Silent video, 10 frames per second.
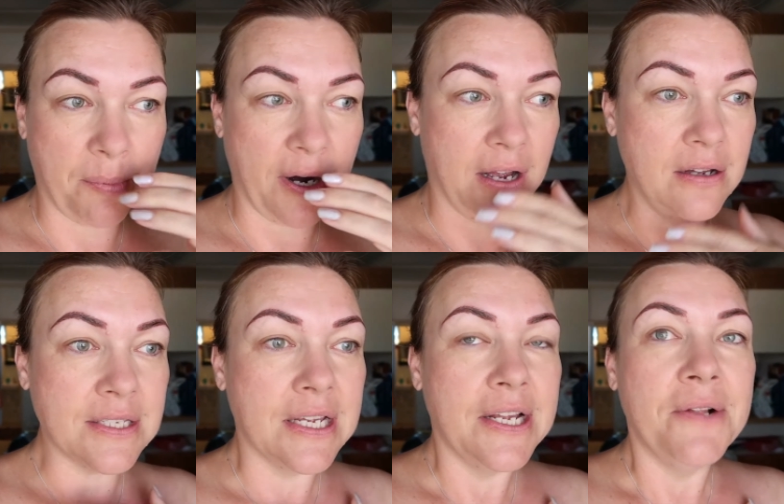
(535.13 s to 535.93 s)

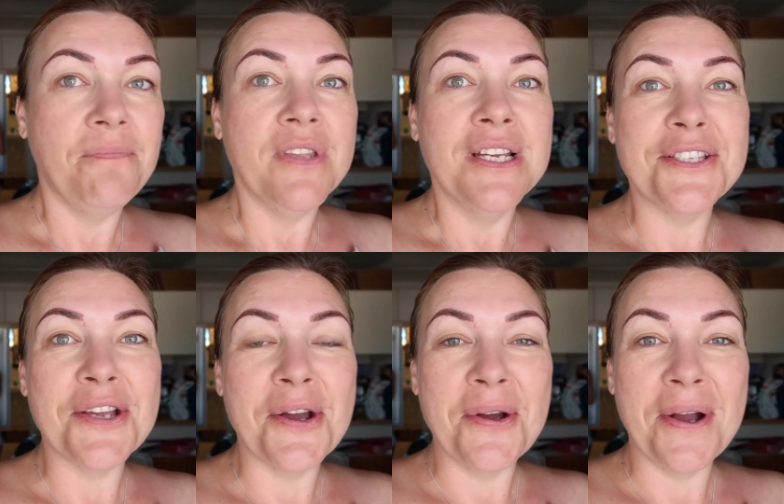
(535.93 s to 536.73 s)
brows
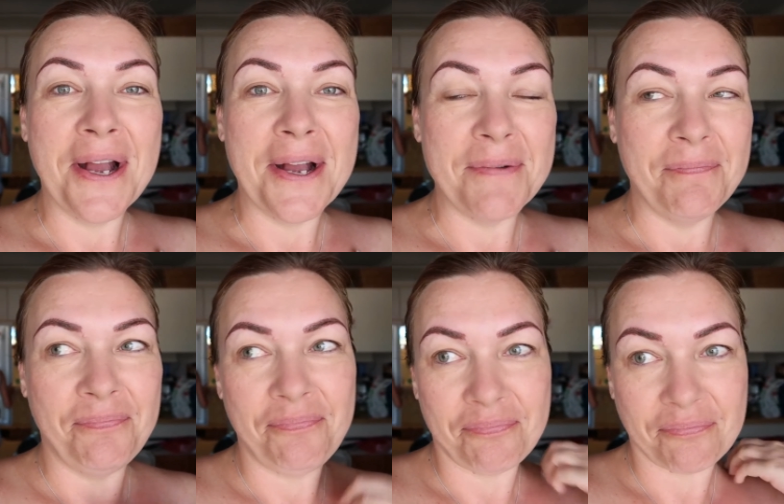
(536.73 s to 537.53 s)
so
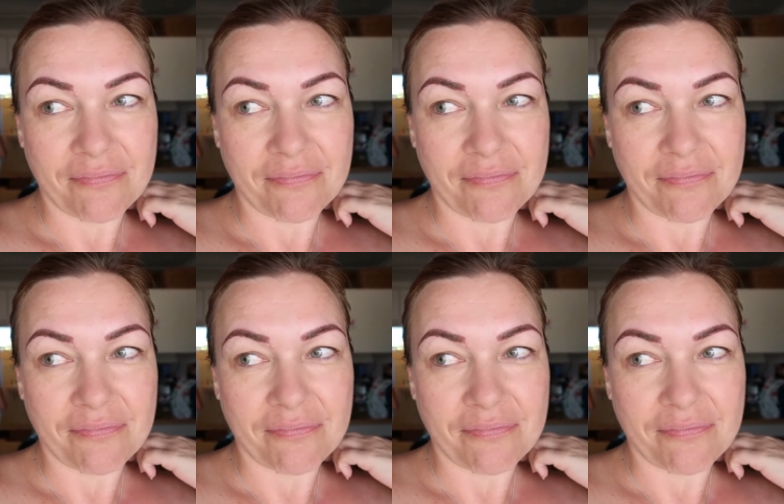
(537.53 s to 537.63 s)
um,